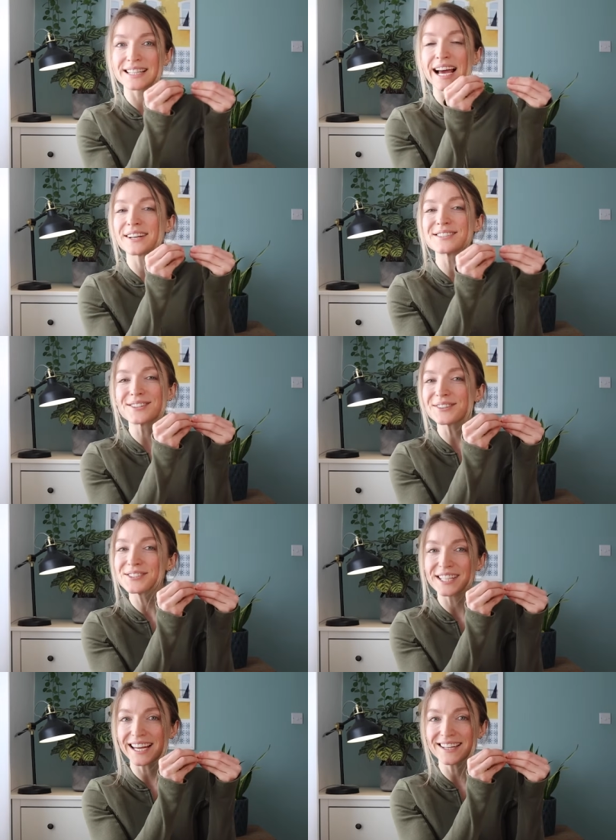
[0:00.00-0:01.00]
That
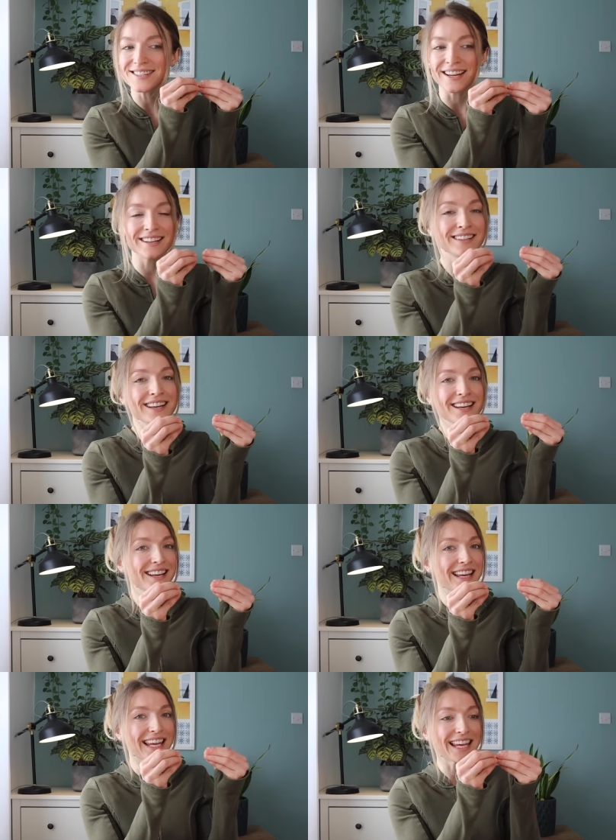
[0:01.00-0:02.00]
association
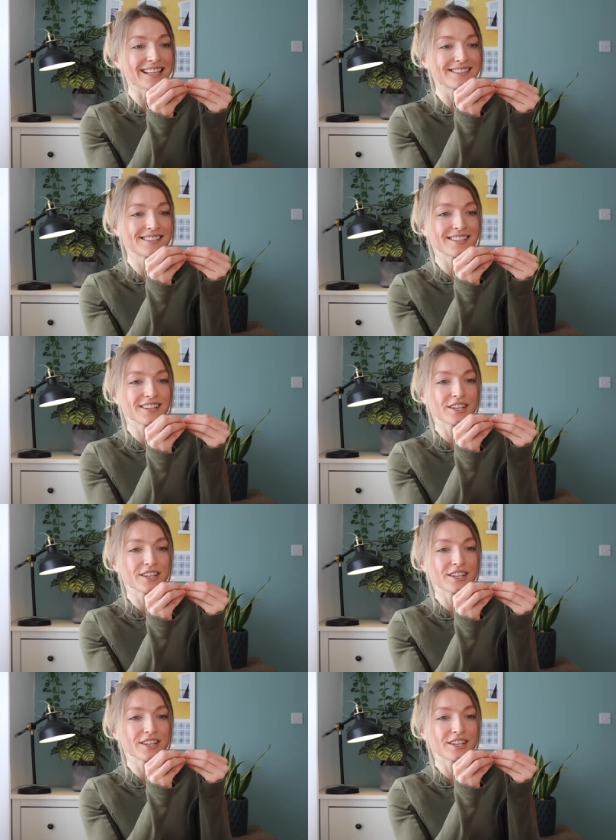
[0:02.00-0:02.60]
is